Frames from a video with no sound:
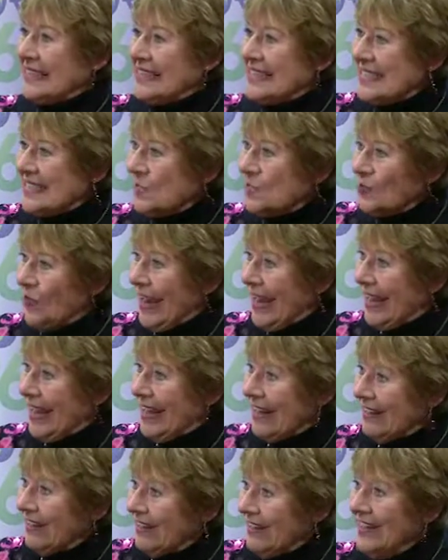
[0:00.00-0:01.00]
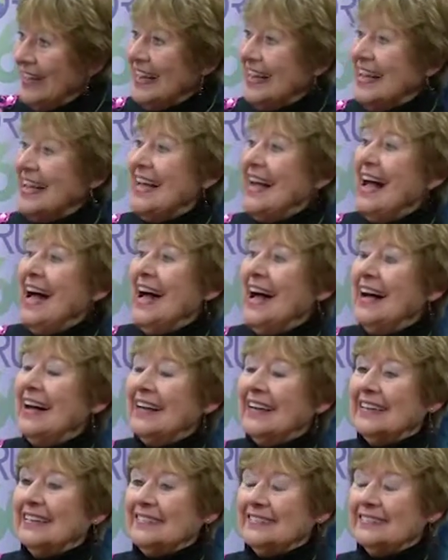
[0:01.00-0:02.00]
it's a triangle,
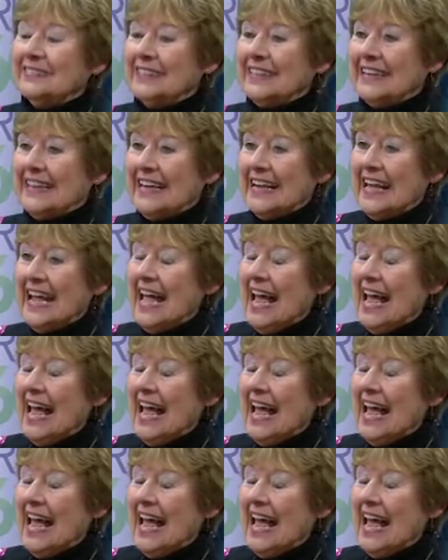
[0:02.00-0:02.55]
really.